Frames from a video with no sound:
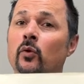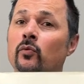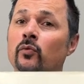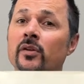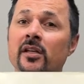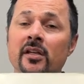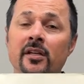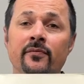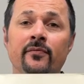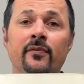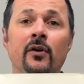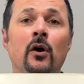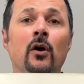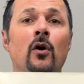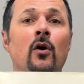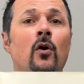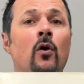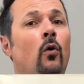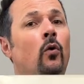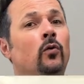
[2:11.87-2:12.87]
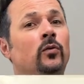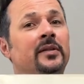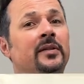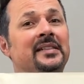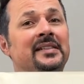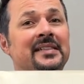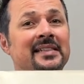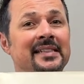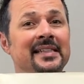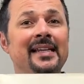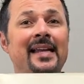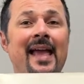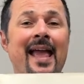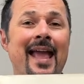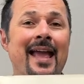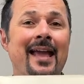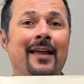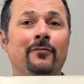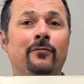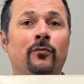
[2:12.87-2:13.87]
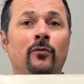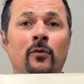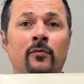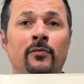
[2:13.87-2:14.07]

We've only seen a handful